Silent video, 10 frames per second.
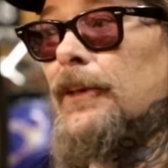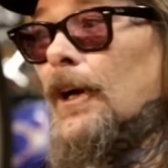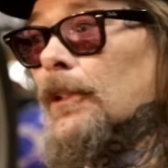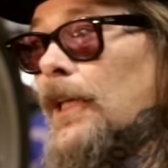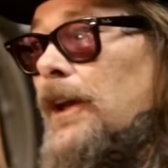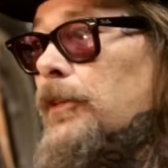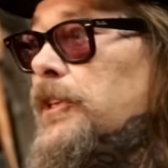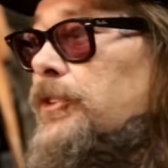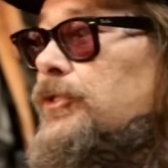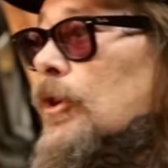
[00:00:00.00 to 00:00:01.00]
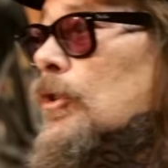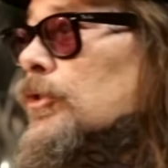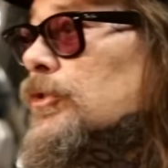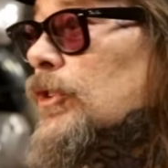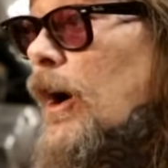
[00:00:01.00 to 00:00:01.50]
And a lot of these
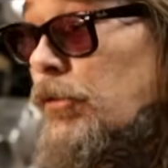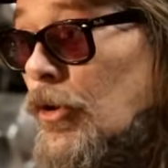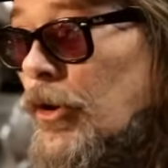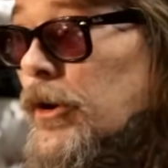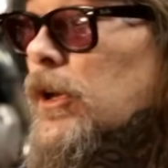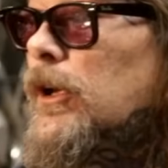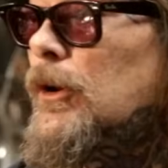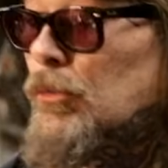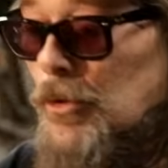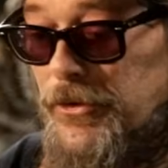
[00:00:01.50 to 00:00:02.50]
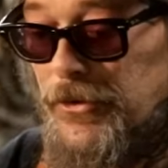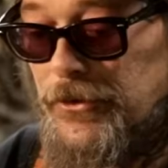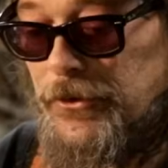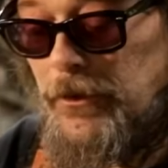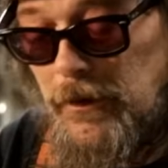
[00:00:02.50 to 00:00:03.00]
shows I've heard were
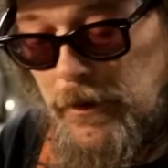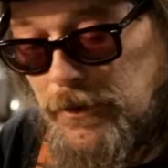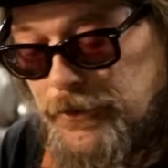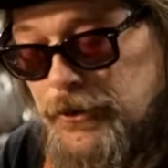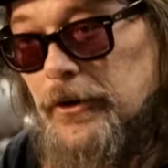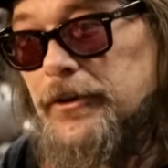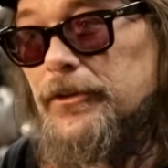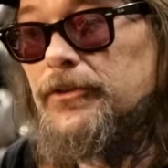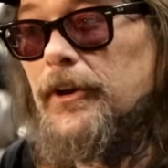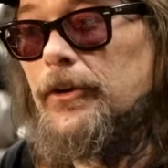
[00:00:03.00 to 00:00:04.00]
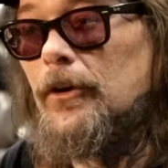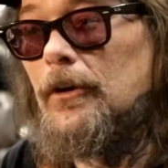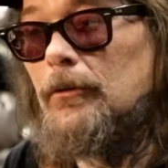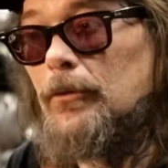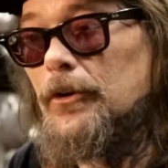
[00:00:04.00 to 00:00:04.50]
Sturgis,
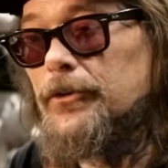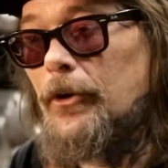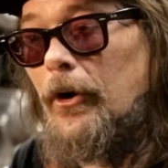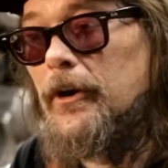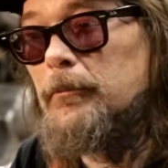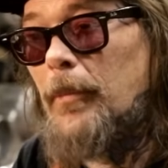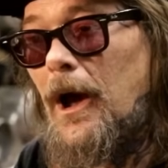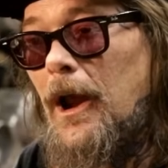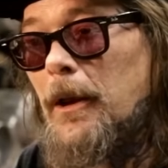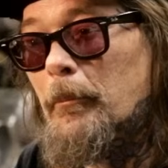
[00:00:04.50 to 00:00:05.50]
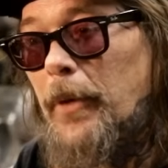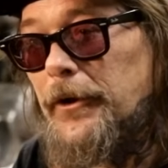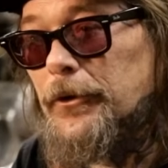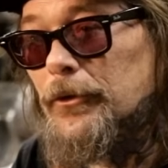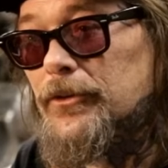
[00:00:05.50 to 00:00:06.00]
Daytona were started by
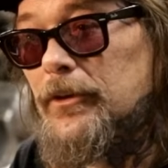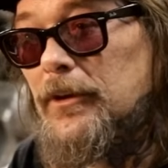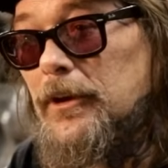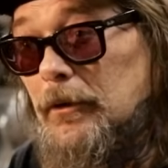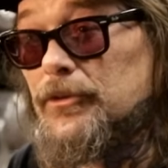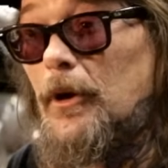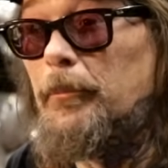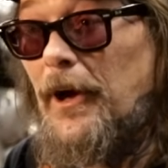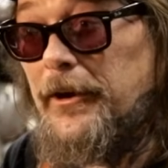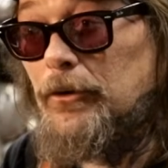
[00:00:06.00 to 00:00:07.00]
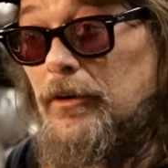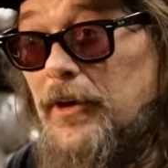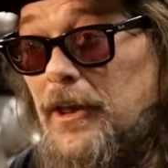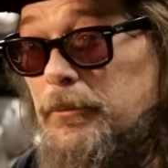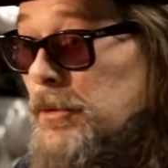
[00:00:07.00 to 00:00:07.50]
bikers. Mm-hmm. It was a biker
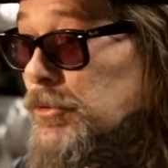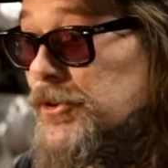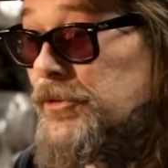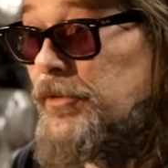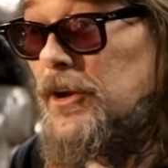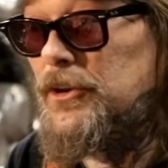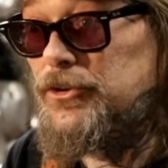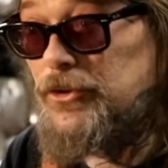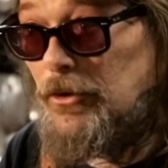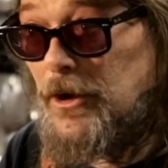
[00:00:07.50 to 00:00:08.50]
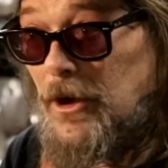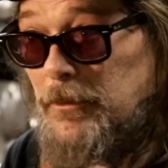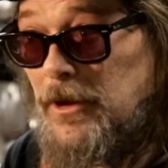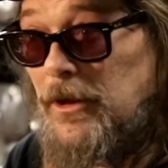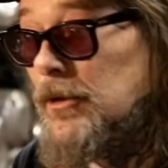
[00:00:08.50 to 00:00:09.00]
event. People just fucking showed
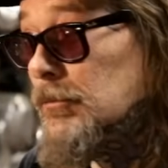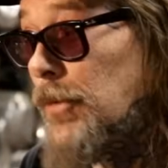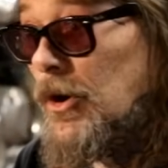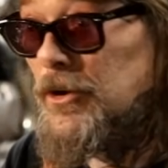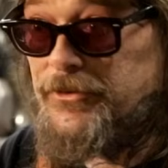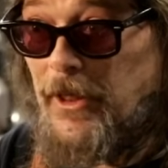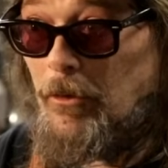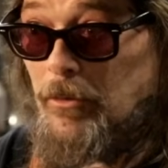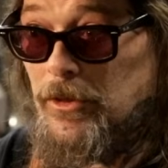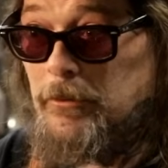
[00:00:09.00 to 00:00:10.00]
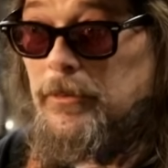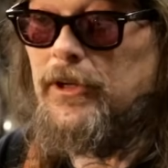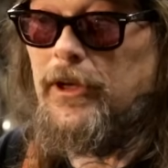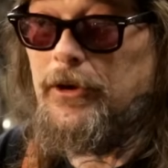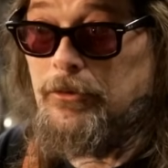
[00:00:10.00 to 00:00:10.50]
up. Bars dealt with them.
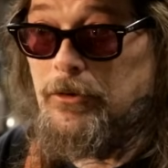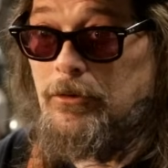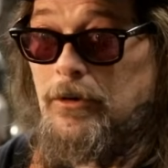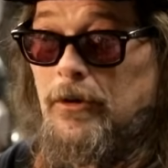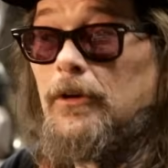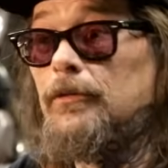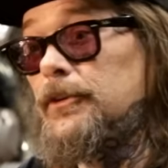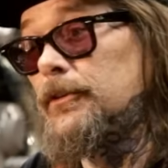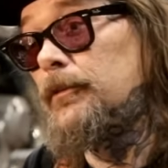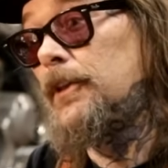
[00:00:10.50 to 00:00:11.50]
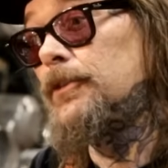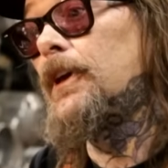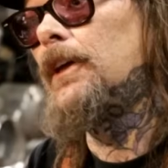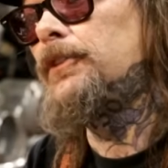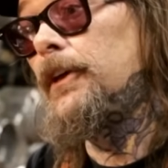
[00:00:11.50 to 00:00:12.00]
It grew. These events
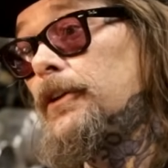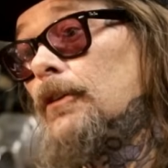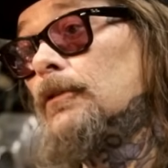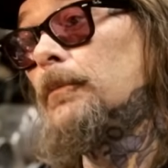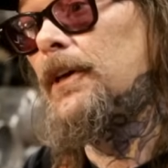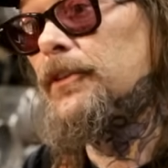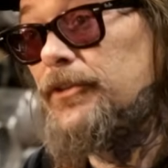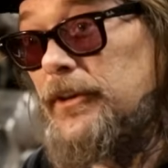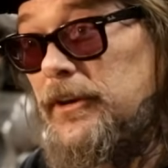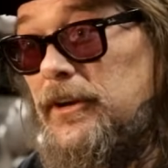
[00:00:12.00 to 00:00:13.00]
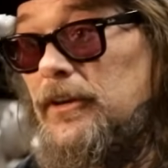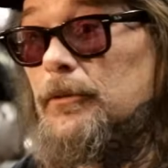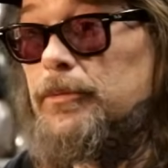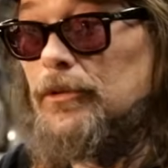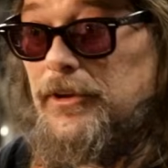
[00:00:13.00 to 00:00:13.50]
got taken over by the city,
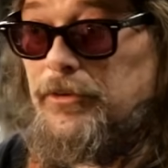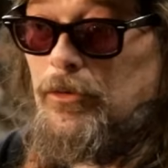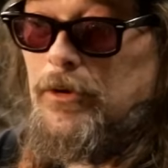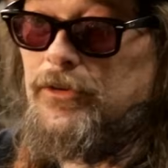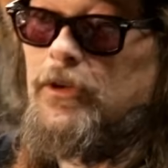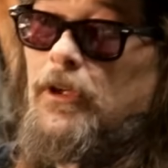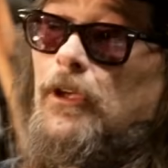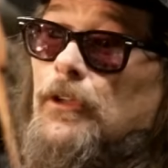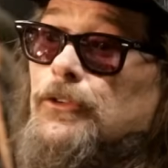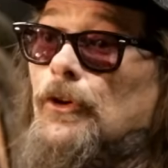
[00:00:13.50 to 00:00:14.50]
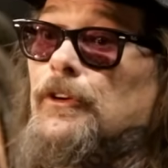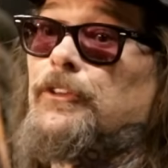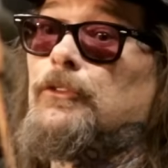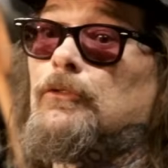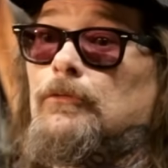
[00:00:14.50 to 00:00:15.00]
the police force, turned
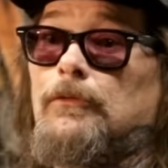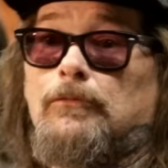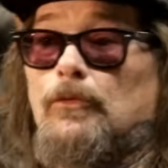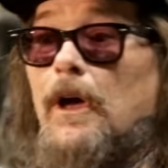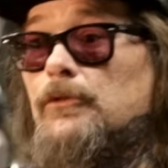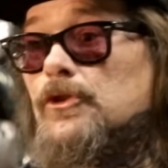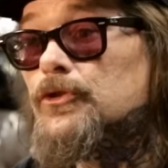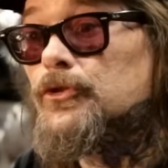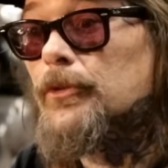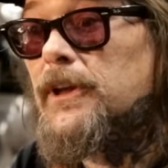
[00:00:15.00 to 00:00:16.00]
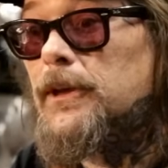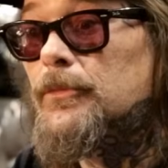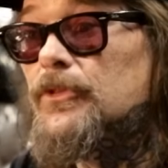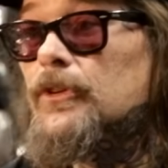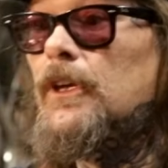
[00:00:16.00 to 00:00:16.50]
into revenue
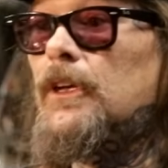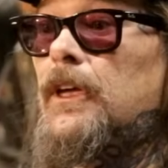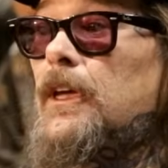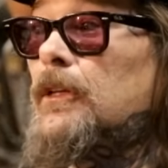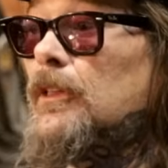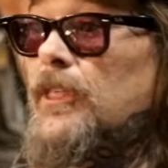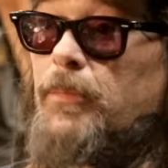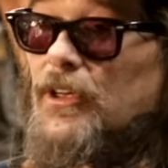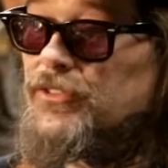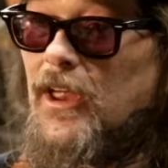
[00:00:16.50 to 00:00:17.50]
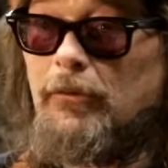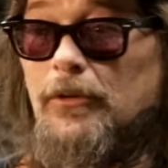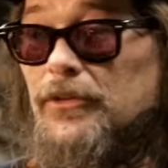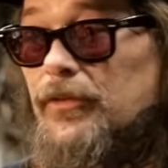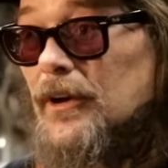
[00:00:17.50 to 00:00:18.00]
streams, and they bust
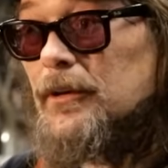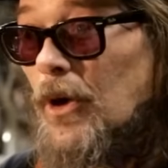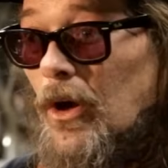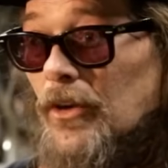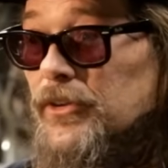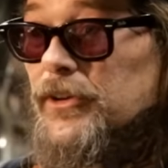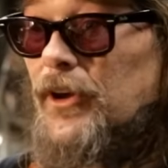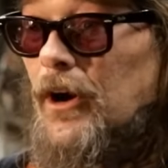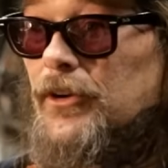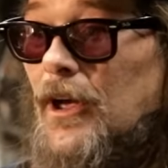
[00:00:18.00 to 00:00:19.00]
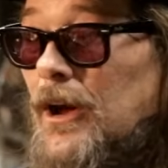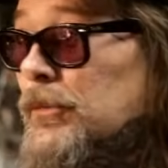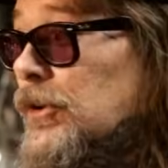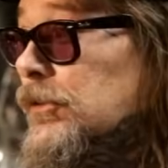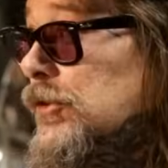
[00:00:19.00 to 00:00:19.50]
everyone's fucking balls the entire
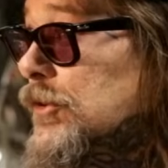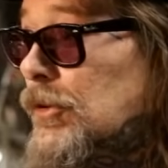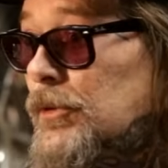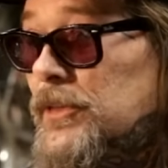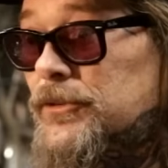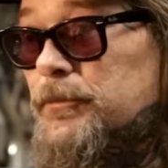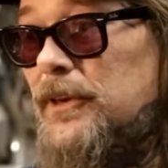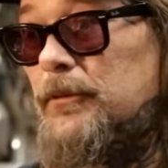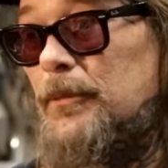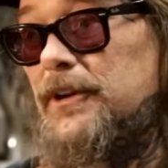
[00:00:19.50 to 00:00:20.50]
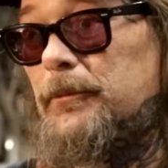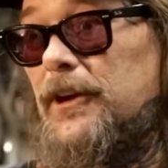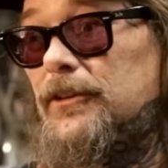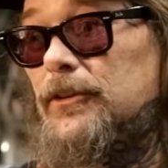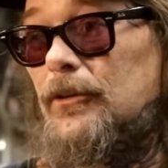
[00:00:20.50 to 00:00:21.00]
time, and you're going there spending money,
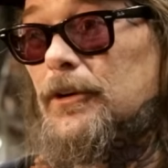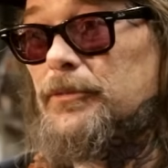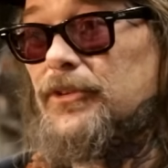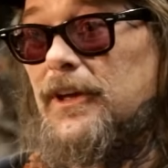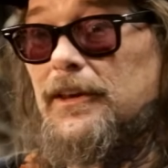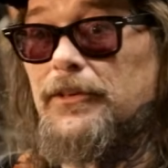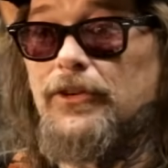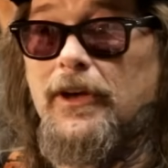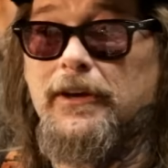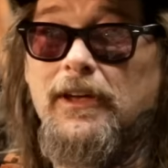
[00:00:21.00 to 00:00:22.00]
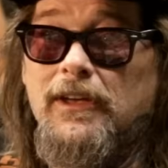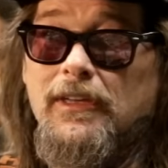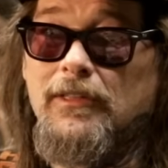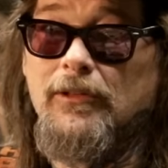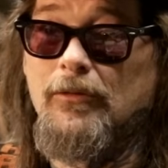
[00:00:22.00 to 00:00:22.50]
man. You know what I'm saying? It's like,
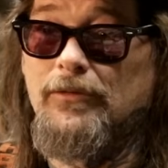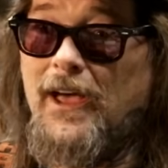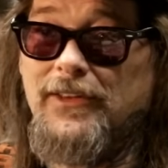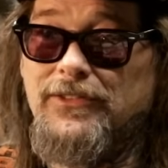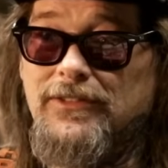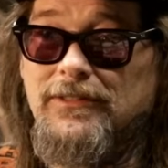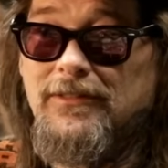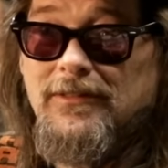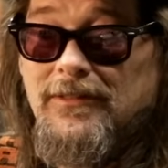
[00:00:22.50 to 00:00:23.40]
that's